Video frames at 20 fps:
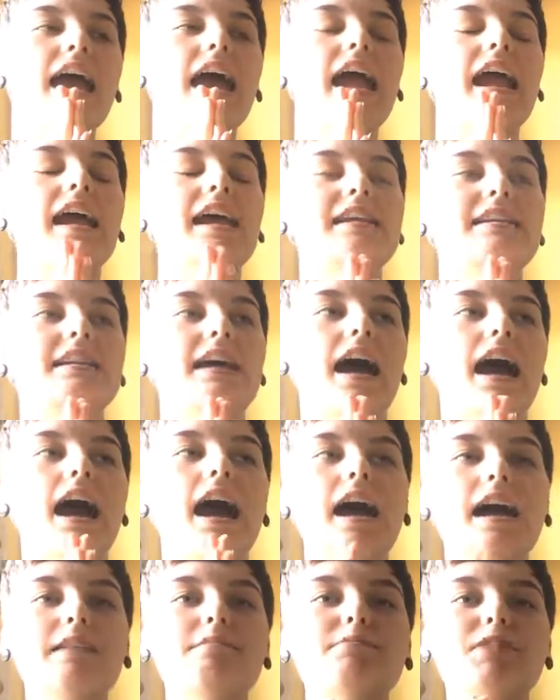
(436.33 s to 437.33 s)
And
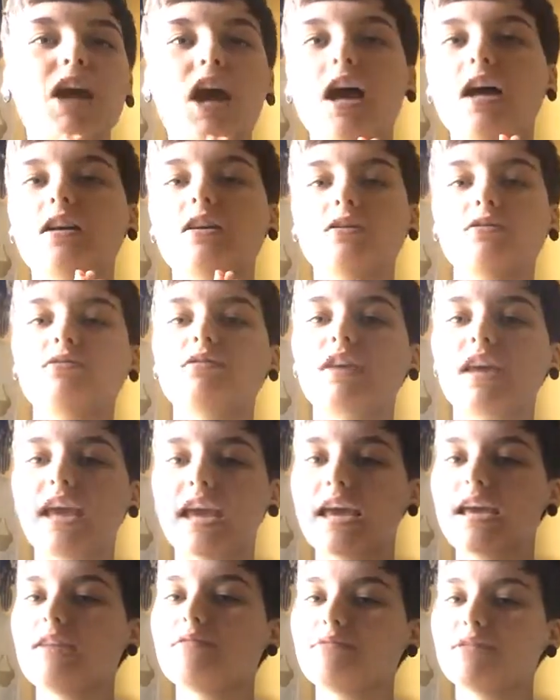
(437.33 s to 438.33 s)
I'm not
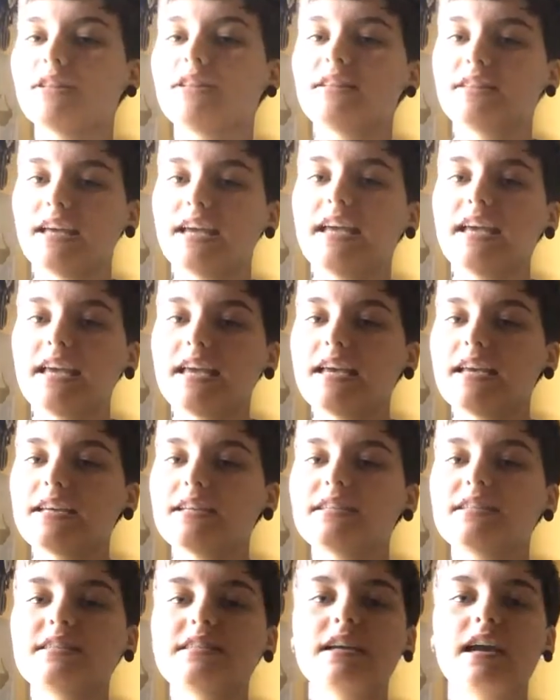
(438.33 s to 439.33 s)
okay with
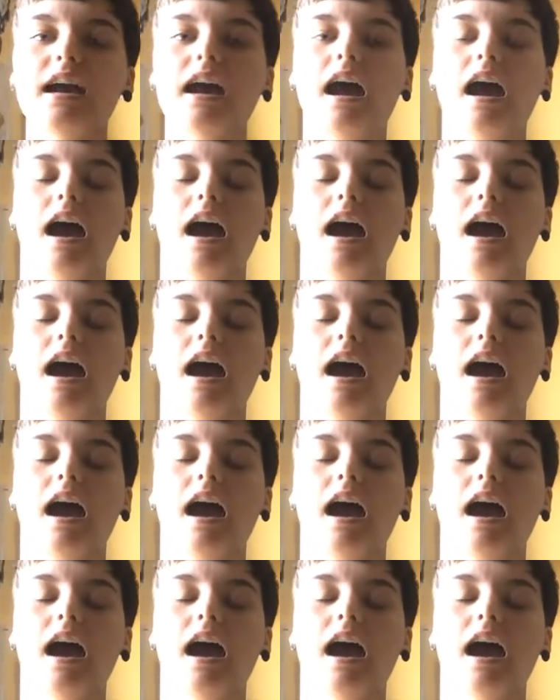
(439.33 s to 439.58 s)
this.